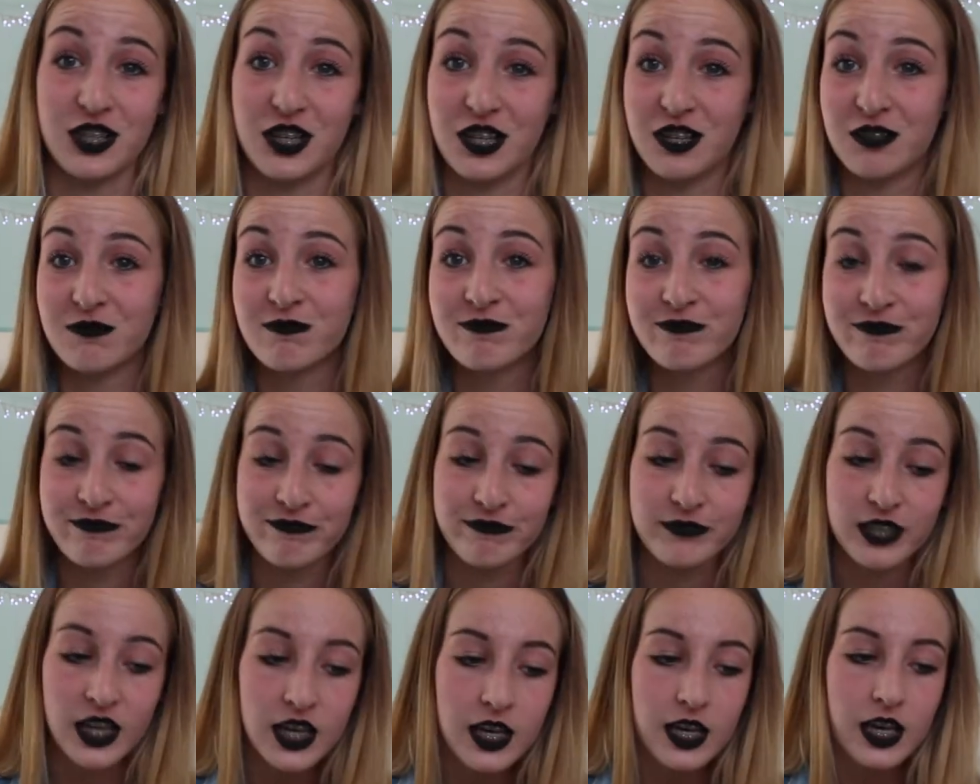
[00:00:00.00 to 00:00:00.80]
you
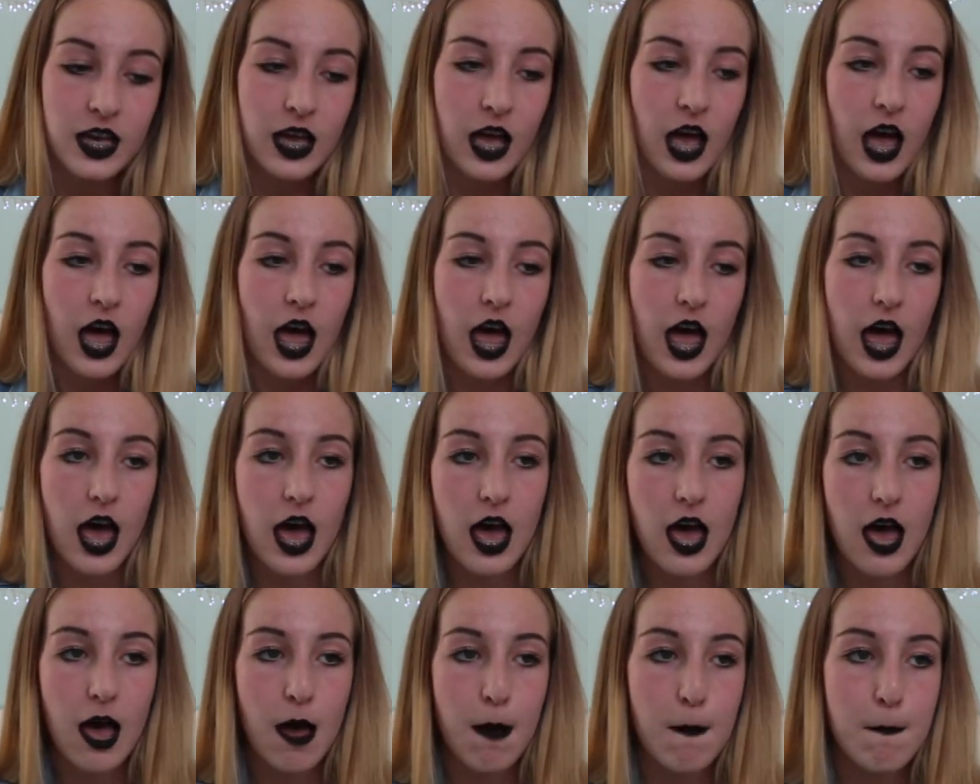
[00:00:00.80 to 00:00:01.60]

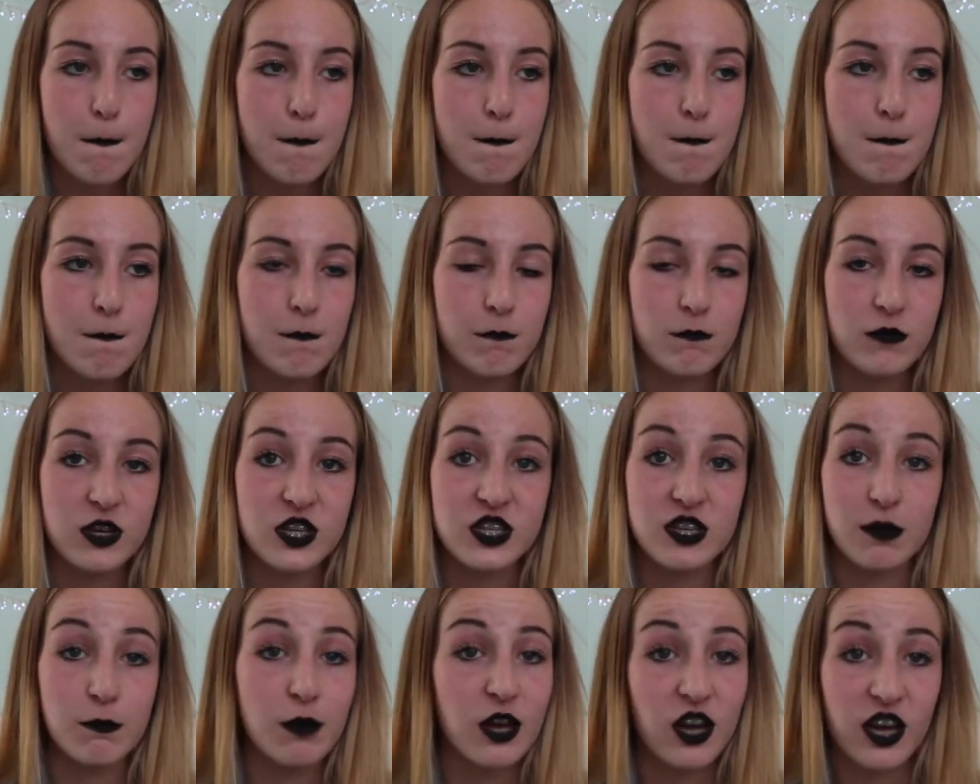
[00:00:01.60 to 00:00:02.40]
know,
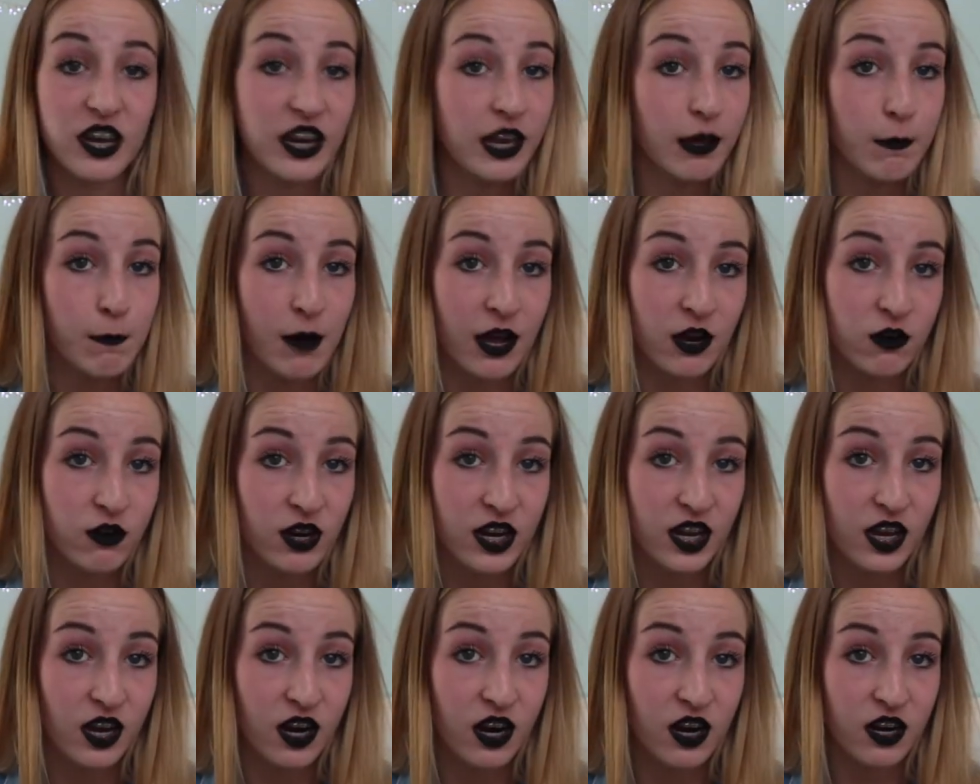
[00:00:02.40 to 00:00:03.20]
because I'm not gonna give my
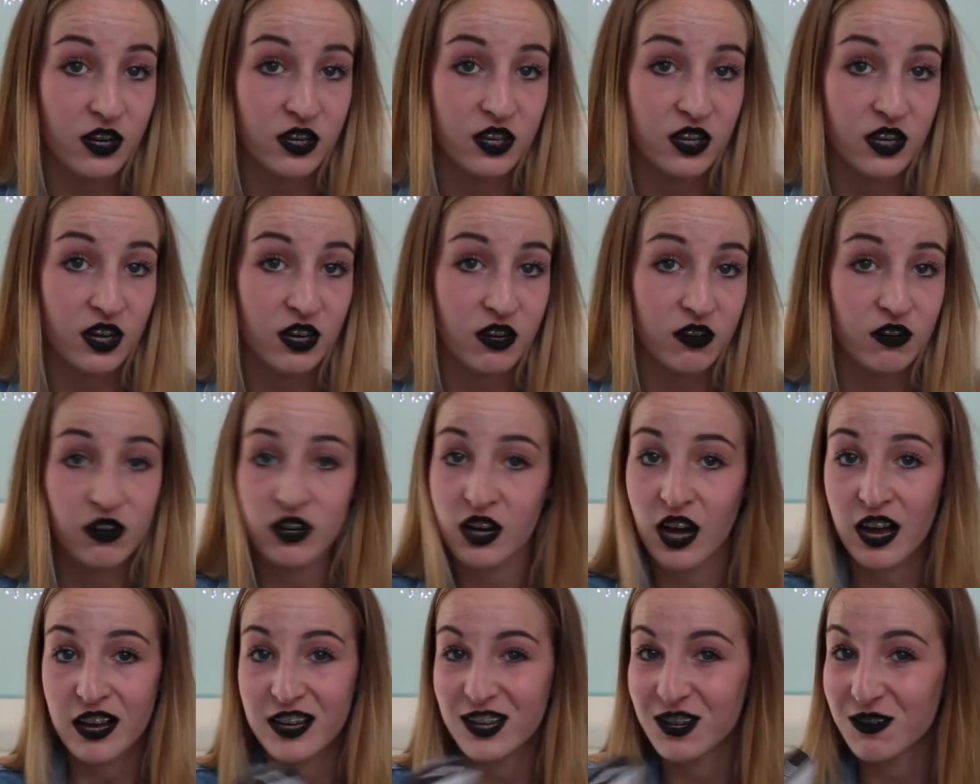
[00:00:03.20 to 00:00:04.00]
credit card, you know,
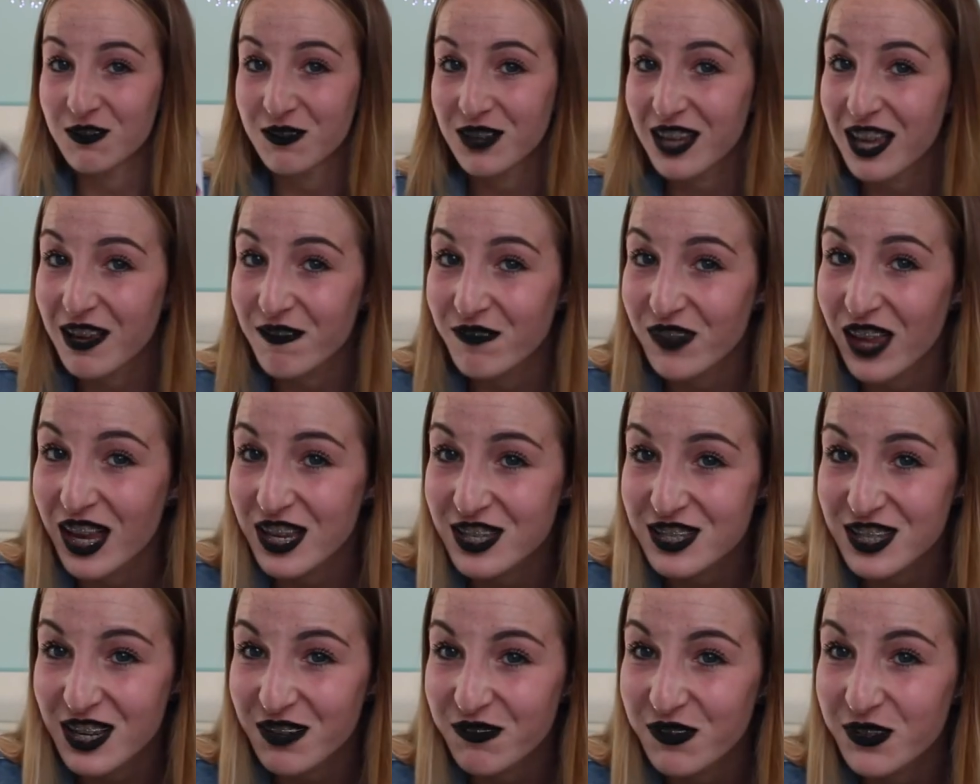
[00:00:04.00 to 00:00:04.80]
I don't give
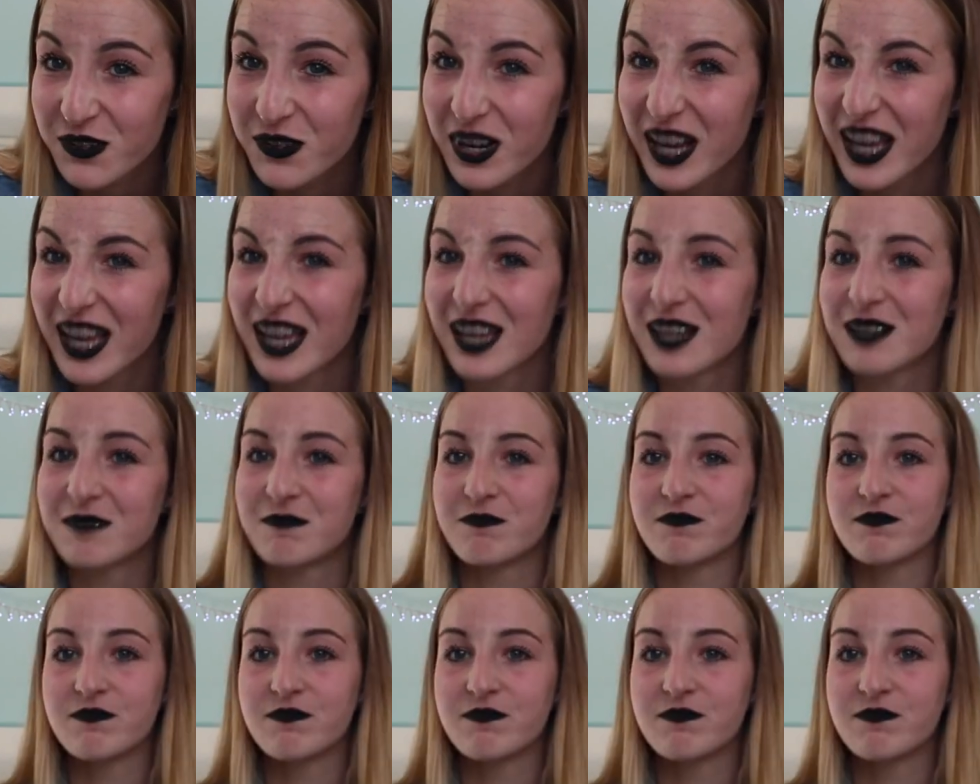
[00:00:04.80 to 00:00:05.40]
that stuff away.